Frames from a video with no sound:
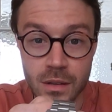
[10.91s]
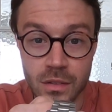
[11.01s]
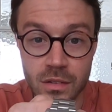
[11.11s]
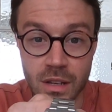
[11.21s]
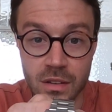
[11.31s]

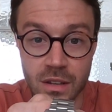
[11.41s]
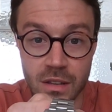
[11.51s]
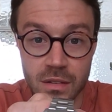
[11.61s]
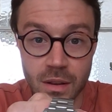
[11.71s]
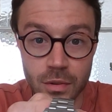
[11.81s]

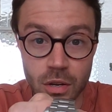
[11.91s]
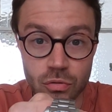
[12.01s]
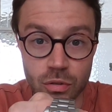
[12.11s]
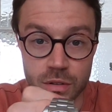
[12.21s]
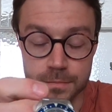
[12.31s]

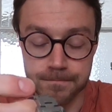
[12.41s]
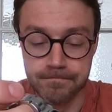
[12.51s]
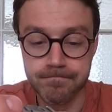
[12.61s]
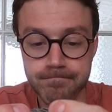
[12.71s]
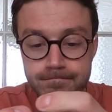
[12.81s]
16700.
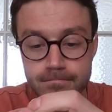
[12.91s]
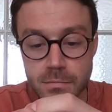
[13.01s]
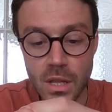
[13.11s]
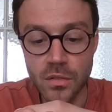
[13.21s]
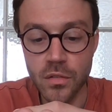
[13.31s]

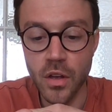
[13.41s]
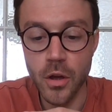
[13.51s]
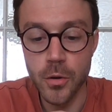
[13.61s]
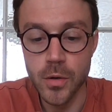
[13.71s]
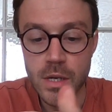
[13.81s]

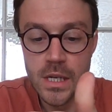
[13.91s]
So,